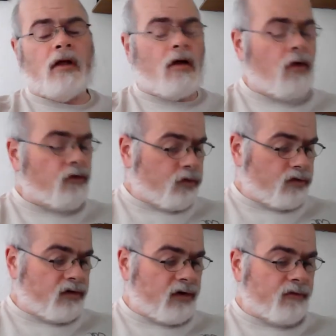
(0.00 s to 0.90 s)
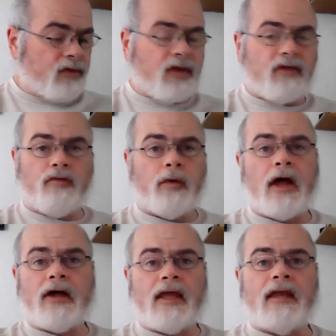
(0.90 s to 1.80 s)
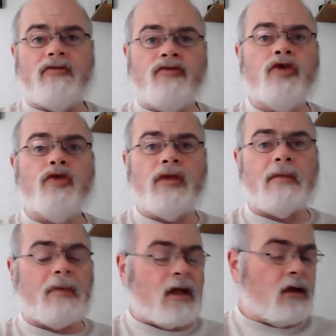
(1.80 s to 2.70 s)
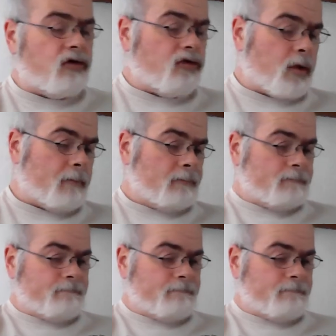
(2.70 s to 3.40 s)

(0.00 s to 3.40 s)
all sorts of different things. We're not going to get too deep into it.